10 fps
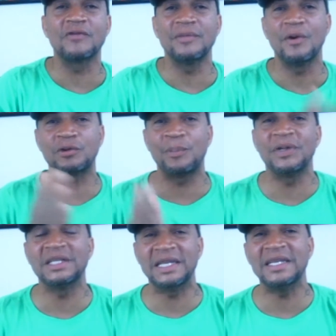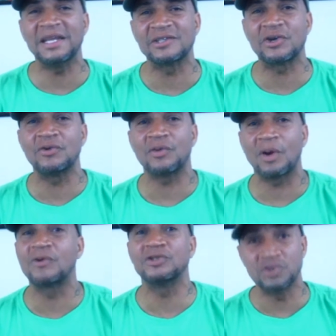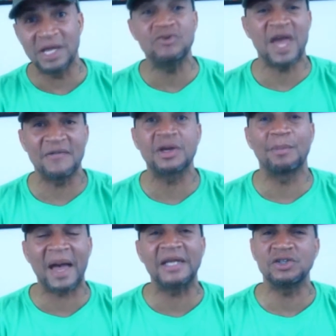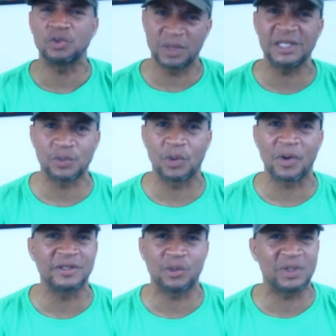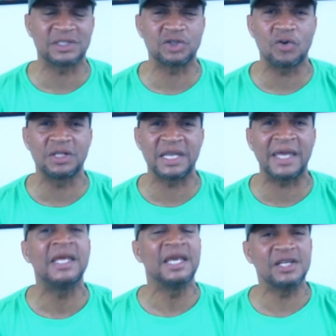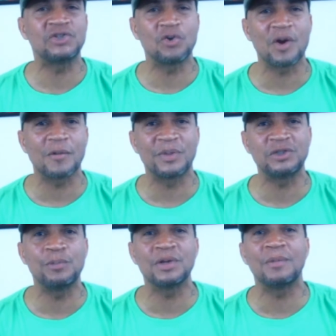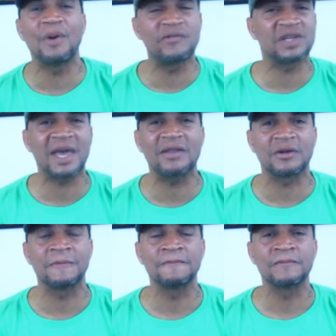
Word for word: remote to put it in there, so because you know you have a combined use. Well, this one works, it wasn't totally dead, it still worked, but you put them both together.